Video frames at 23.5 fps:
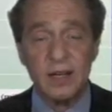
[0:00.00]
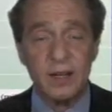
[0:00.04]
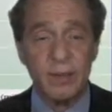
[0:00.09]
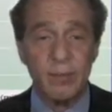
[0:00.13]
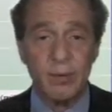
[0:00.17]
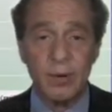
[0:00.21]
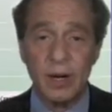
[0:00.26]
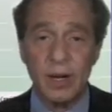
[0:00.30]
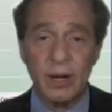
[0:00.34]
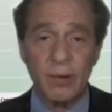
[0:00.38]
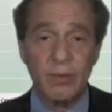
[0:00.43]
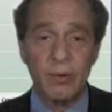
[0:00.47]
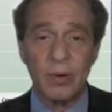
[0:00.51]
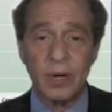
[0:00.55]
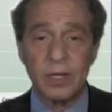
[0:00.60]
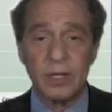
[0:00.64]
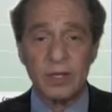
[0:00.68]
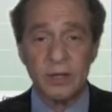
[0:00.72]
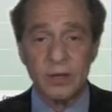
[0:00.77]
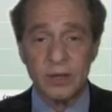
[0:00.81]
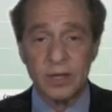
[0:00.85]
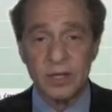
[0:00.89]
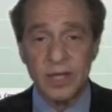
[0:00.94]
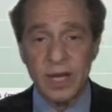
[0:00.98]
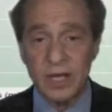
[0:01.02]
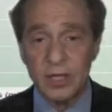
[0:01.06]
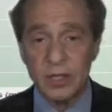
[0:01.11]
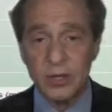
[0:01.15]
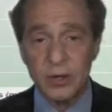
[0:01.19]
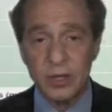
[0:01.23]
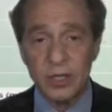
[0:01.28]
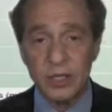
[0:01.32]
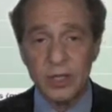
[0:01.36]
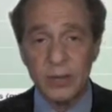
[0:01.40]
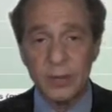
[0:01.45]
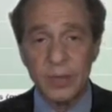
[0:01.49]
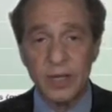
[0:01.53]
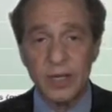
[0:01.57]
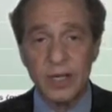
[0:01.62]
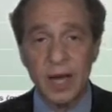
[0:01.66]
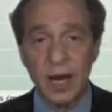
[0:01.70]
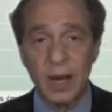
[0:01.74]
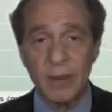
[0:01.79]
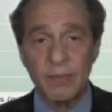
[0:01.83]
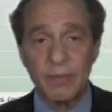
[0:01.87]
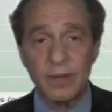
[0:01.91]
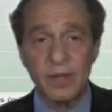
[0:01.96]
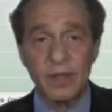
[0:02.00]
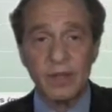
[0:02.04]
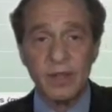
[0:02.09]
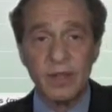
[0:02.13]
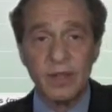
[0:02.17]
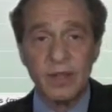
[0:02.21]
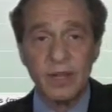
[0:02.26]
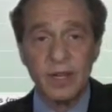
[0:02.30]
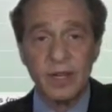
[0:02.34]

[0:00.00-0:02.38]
The printing press took centuries to be adopted.